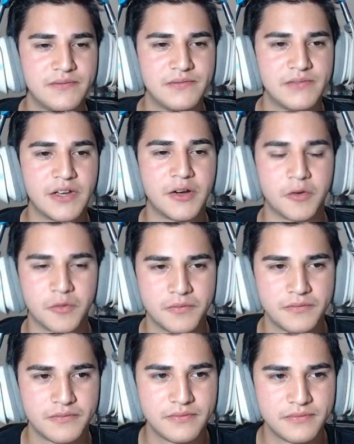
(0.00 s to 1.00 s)
No.
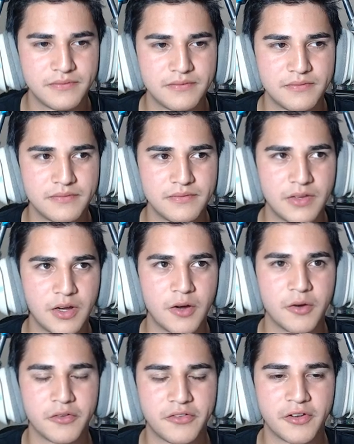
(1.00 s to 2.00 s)
Oh. No.
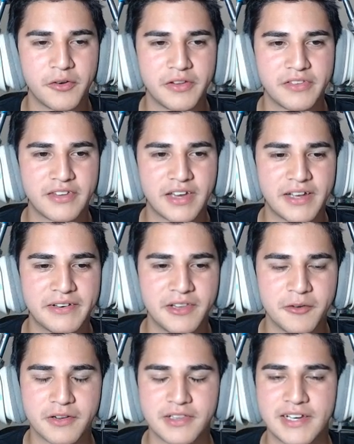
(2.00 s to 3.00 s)
Oh, so it's oh, got
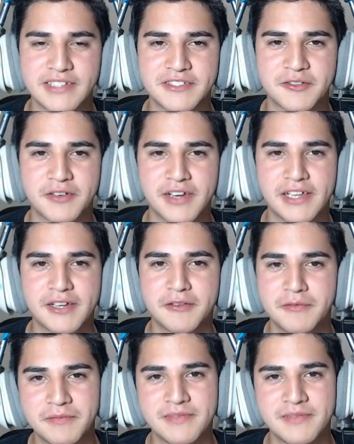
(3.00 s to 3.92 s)
localized tornado.